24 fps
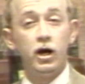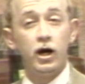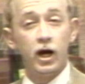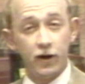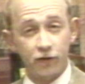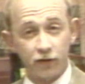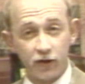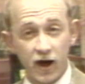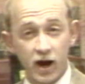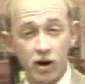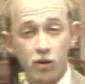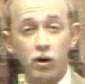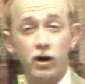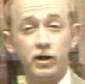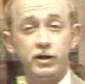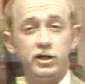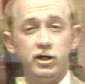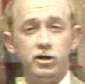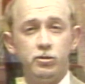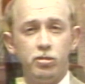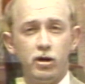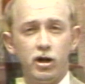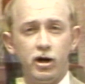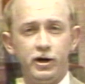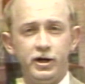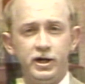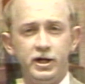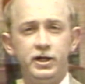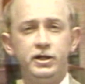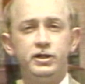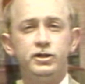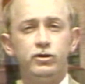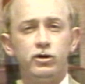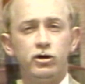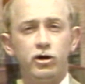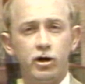and they want the ability
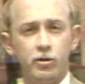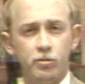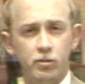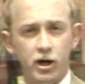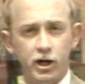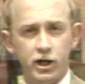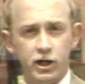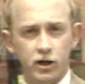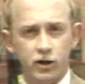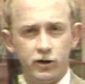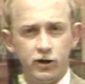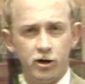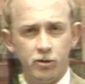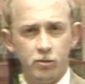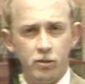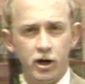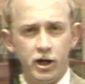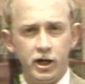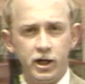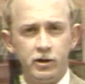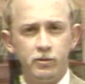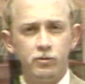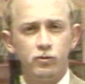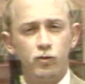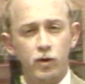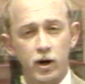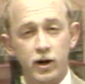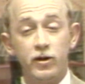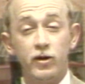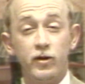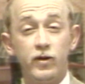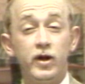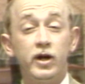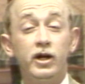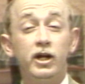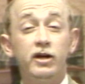to earn money on their money
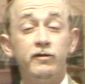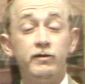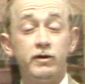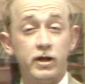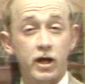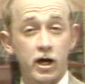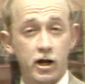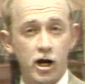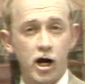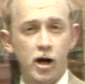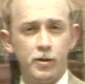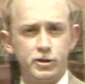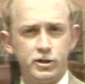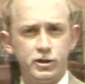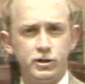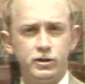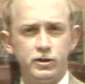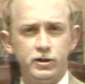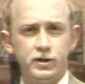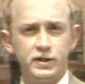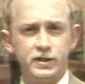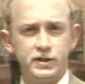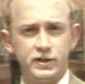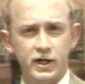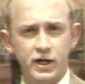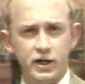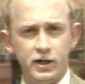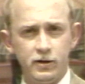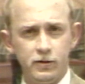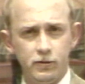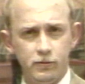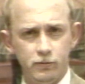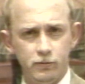rather than leaving that option to the state.